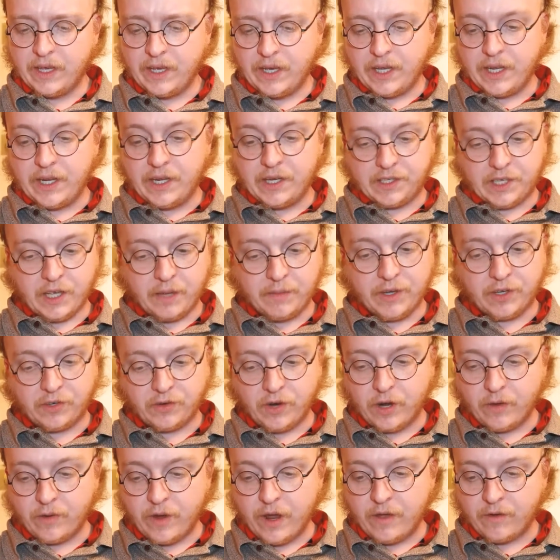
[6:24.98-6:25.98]
He didn't tell me
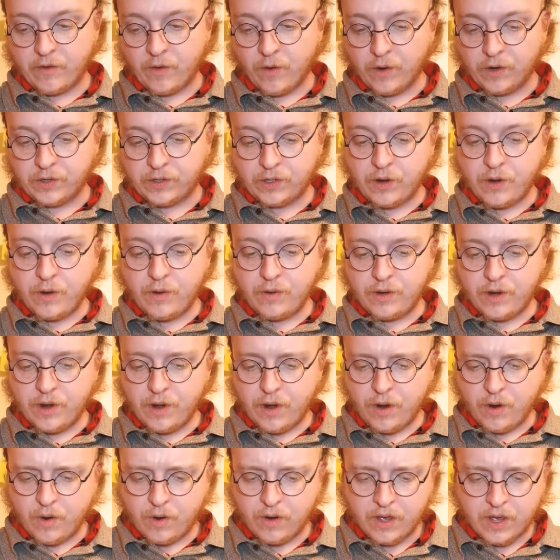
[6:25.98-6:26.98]
straight away, of course. Oh,
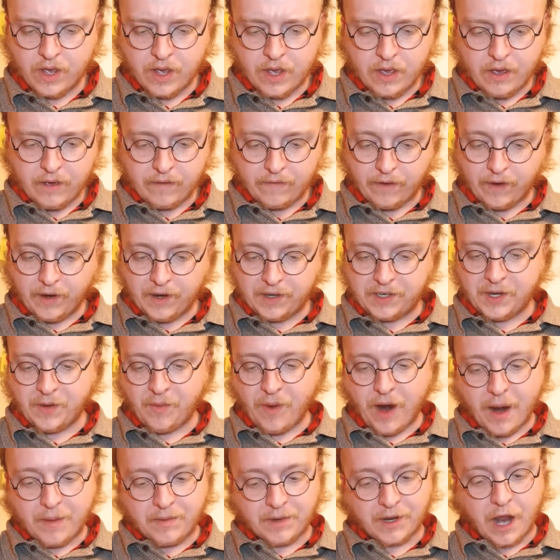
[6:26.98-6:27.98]
no. First he
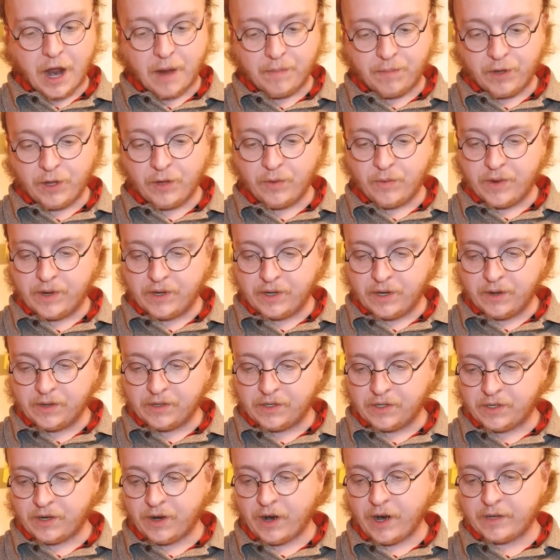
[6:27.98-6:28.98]
wiped a couple of
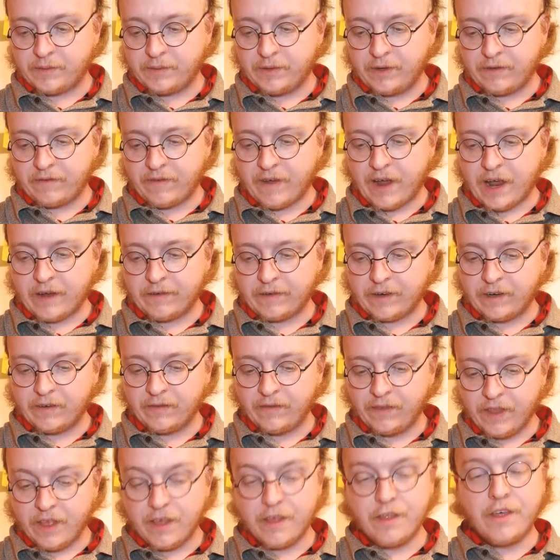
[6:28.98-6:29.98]
windows and charged me
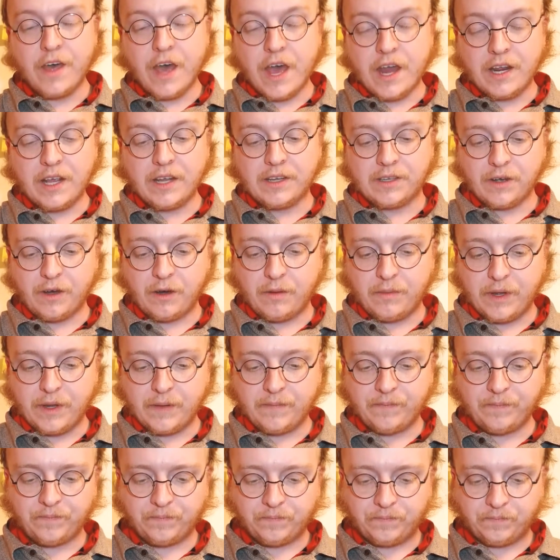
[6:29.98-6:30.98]
$5. Then he told me.